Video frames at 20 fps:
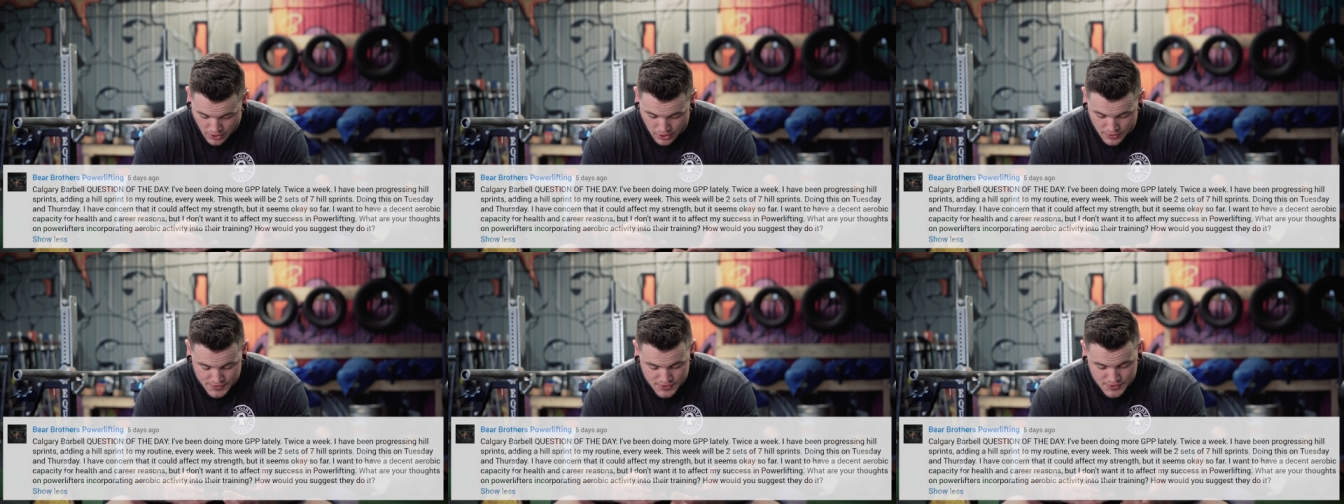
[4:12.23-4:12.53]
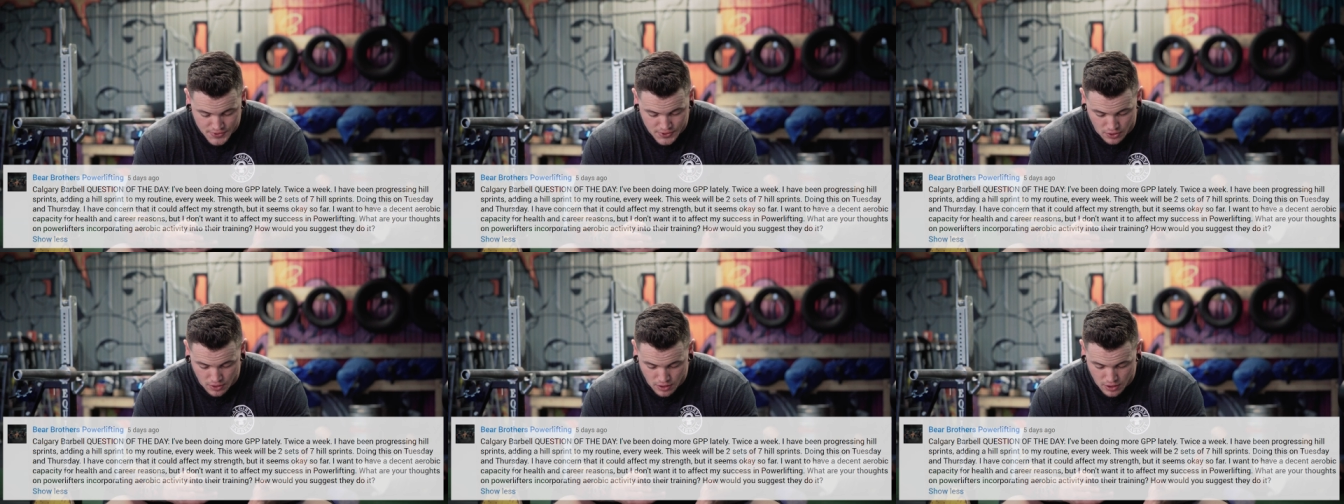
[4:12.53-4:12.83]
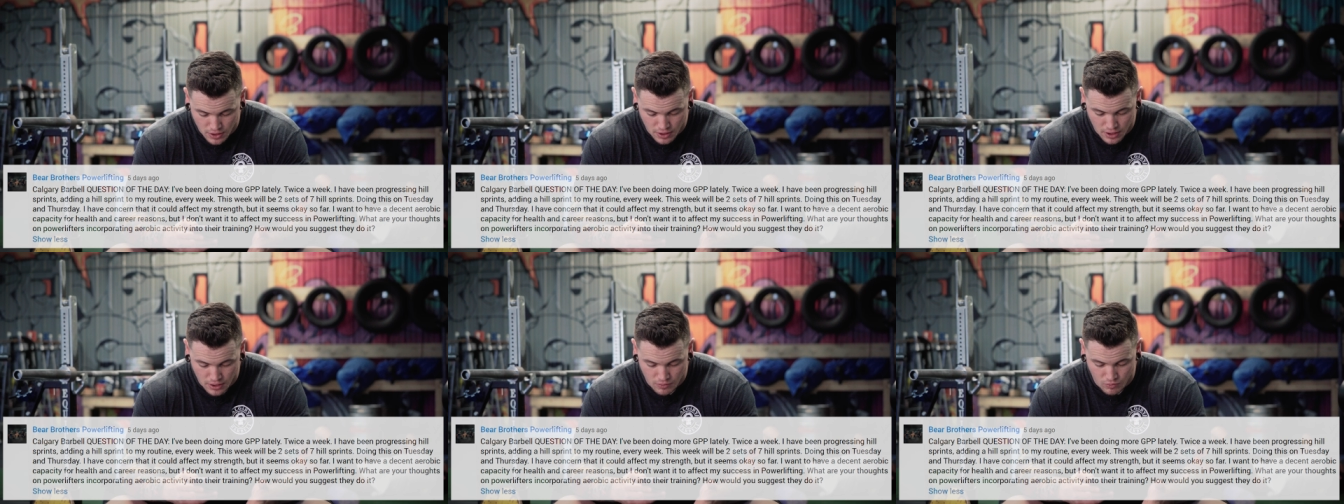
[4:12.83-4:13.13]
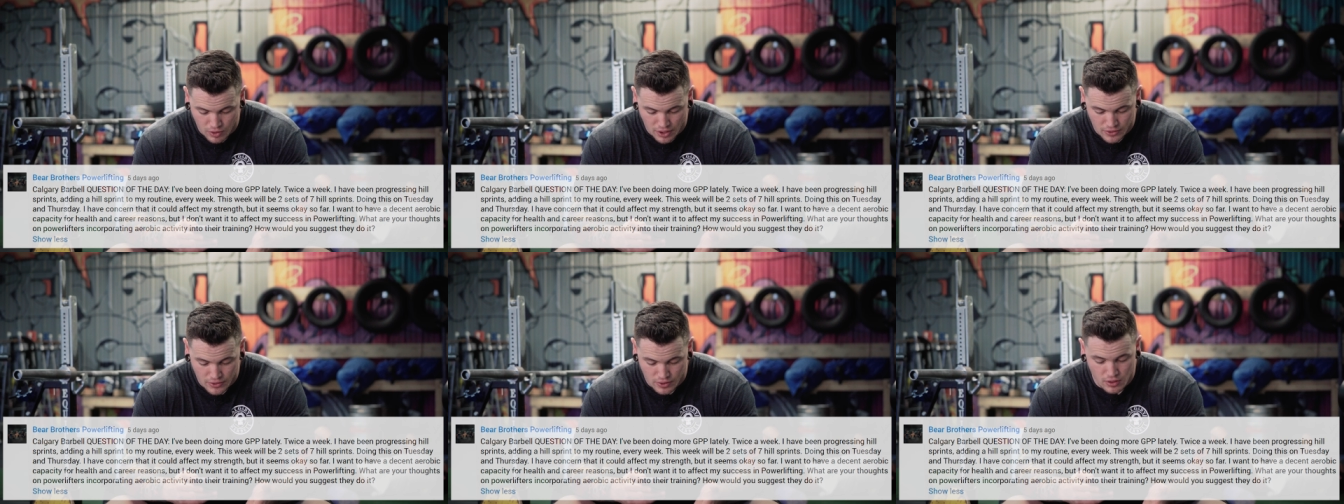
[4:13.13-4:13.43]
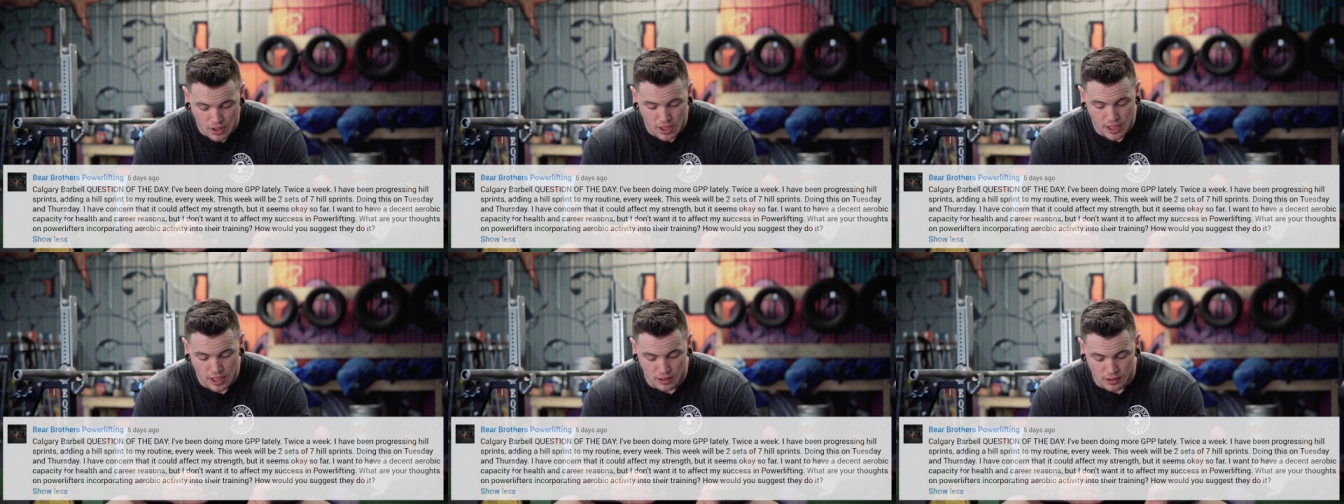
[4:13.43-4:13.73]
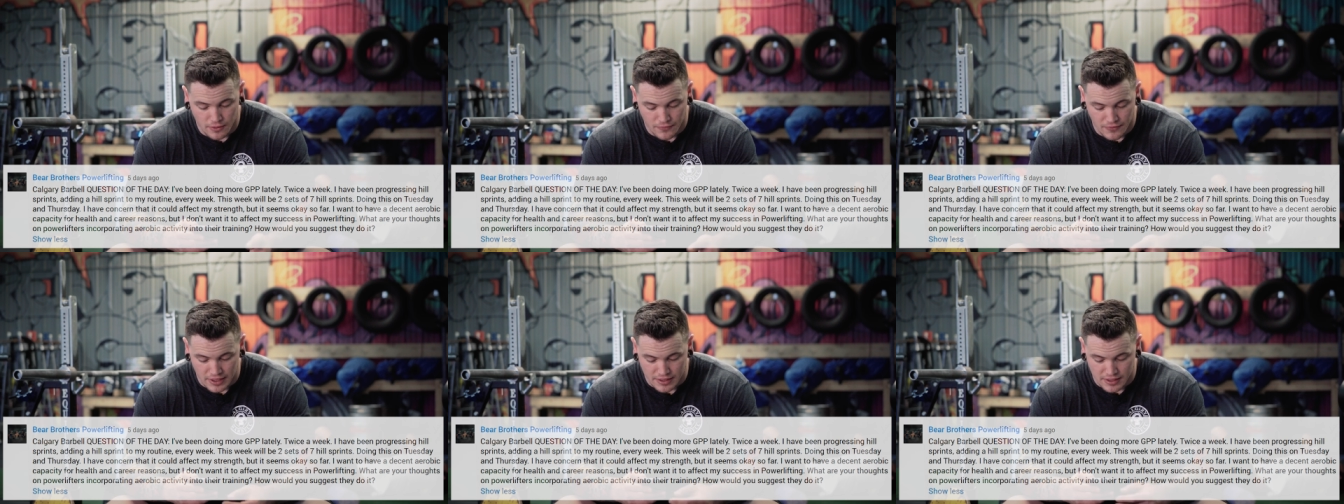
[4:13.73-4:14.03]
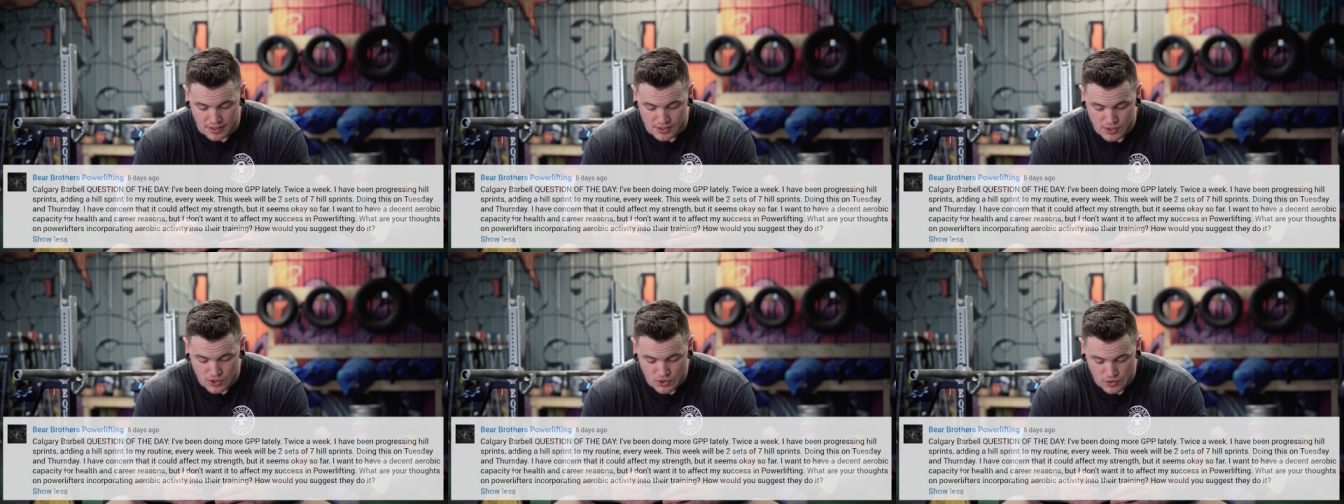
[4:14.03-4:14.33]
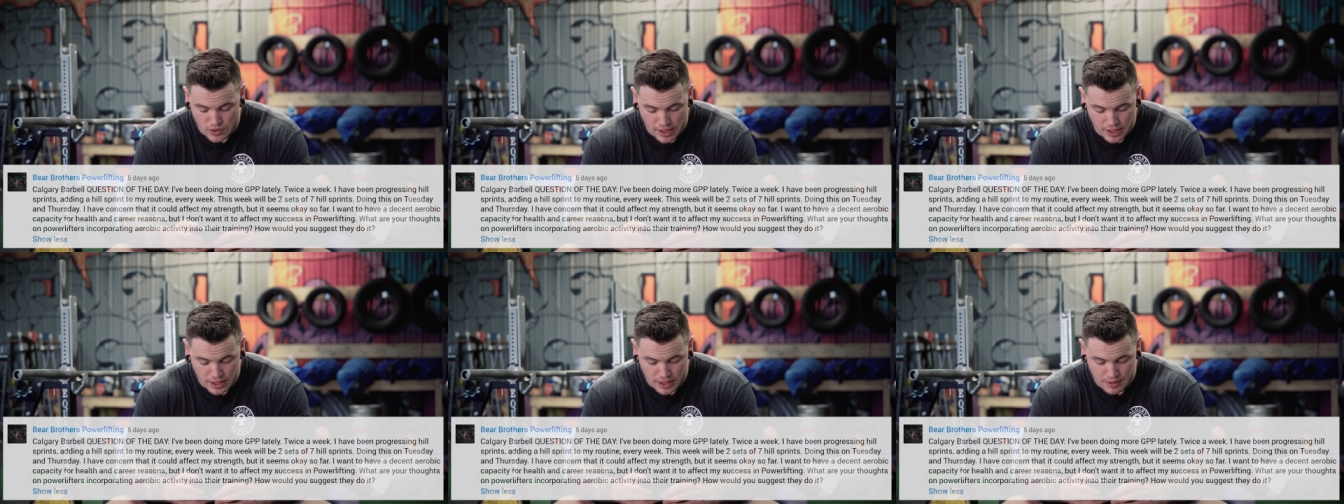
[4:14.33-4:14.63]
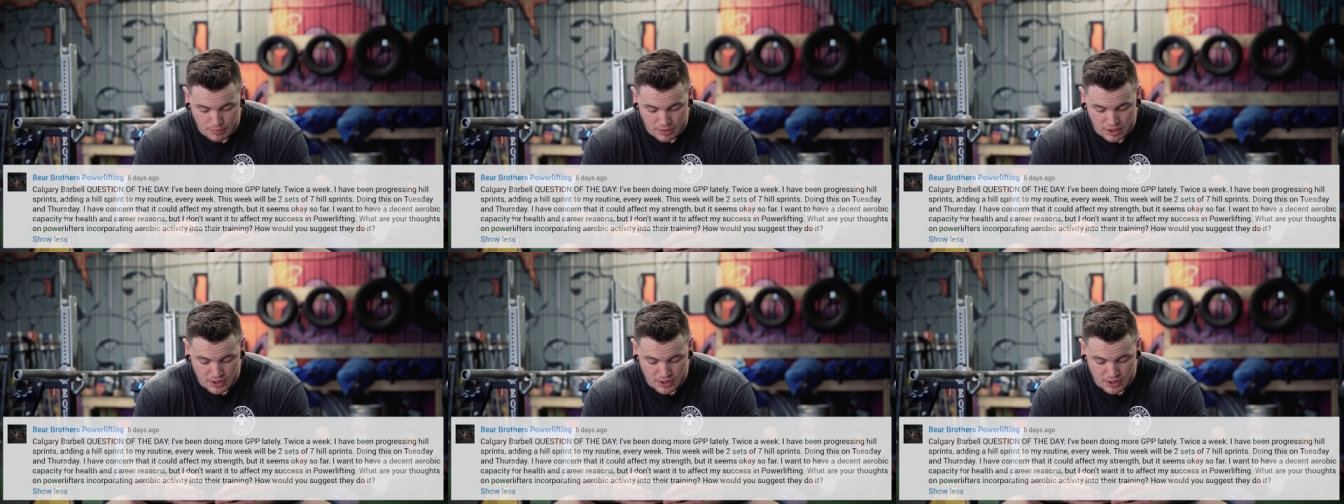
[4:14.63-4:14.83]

Concerned whether or not it'll affect his strength,